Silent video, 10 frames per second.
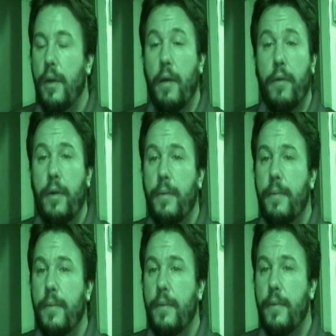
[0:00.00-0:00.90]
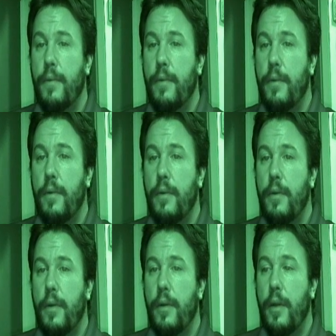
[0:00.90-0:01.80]
Never.
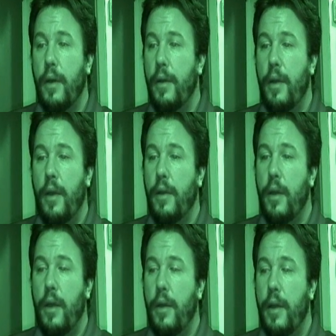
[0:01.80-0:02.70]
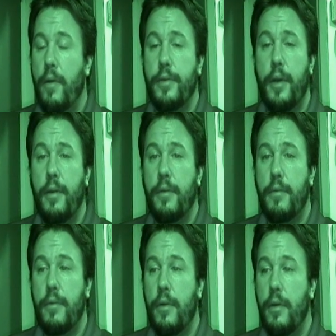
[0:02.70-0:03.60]
He that was it.
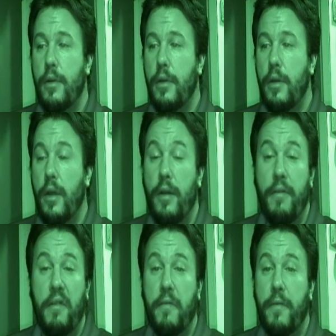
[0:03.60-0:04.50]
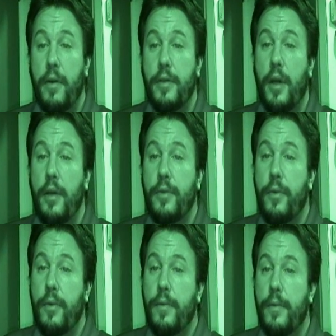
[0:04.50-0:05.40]
He didn't even finish high
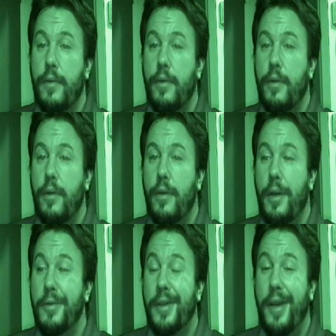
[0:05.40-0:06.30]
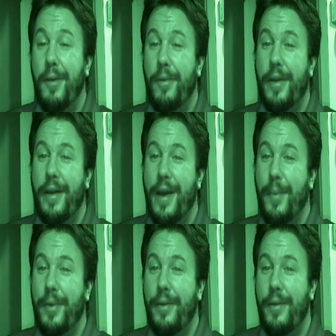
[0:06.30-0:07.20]
school. He was a kid when that
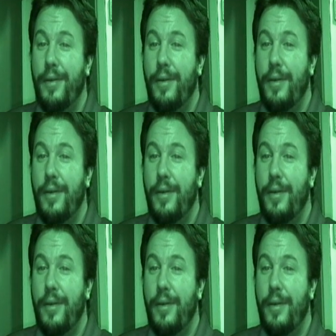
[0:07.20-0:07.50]
happened.